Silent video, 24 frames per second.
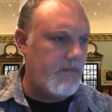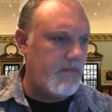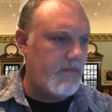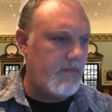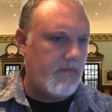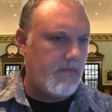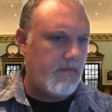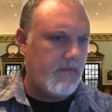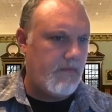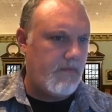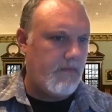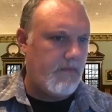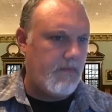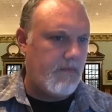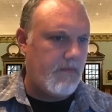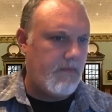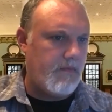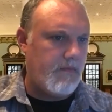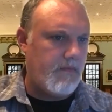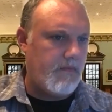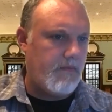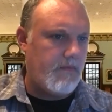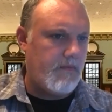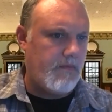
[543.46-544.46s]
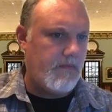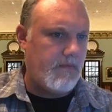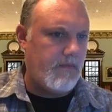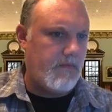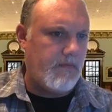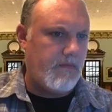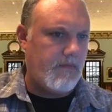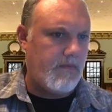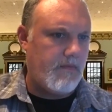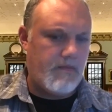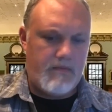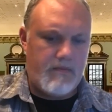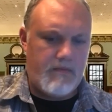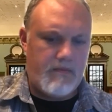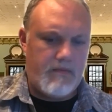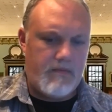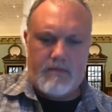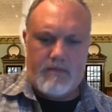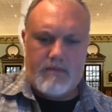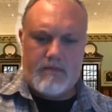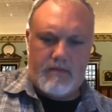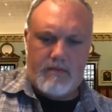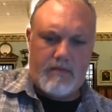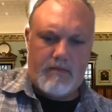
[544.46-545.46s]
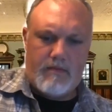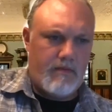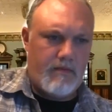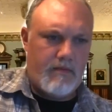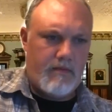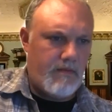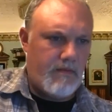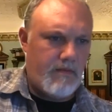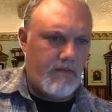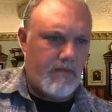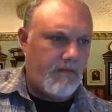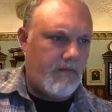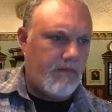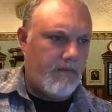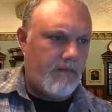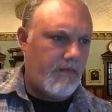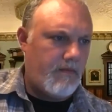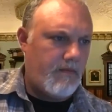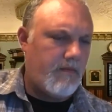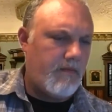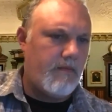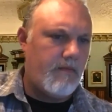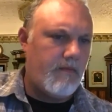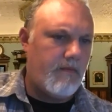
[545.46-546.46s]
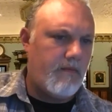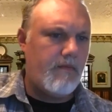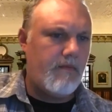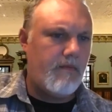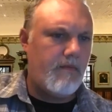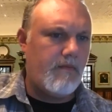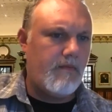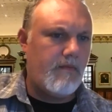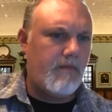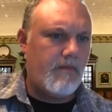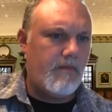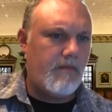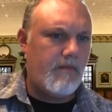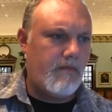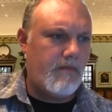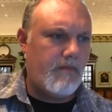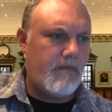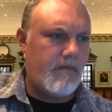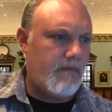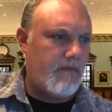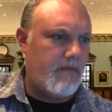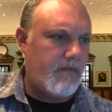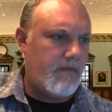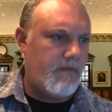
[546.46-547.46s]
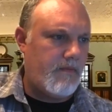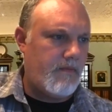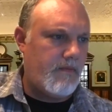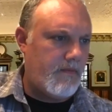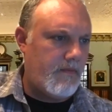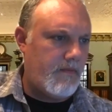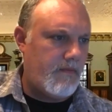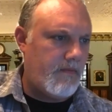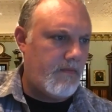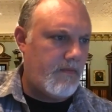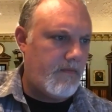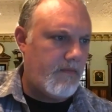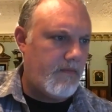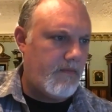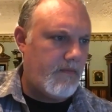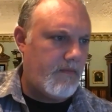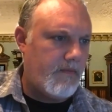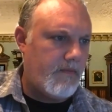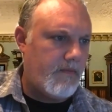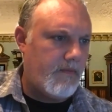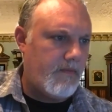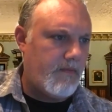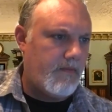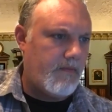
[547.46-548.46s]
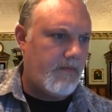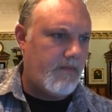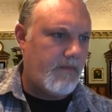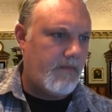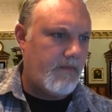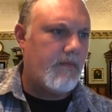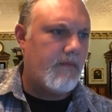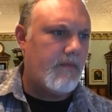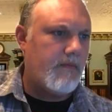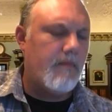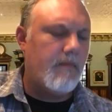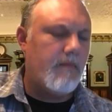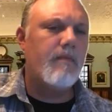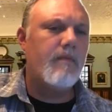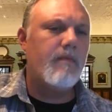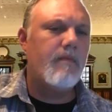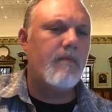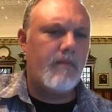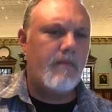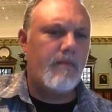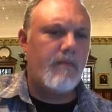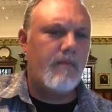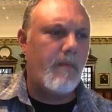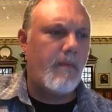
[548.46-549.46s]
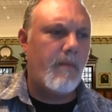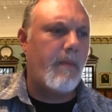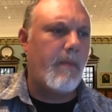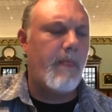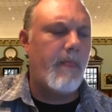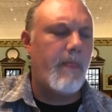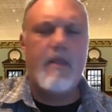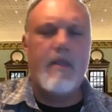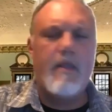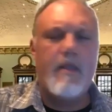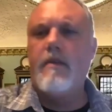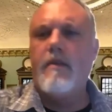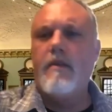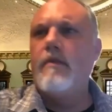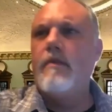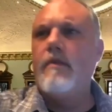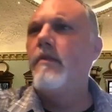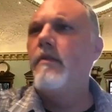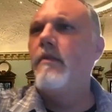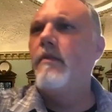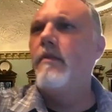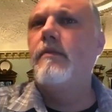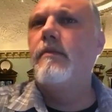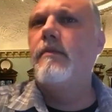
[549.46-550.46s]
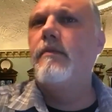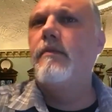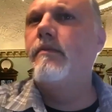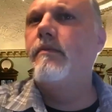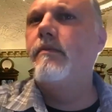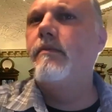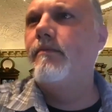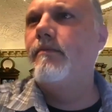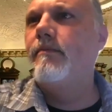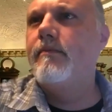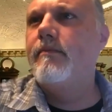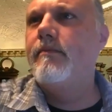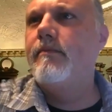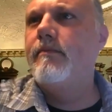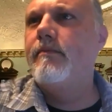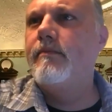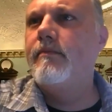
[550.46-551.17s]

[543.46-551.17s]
(no one is talking)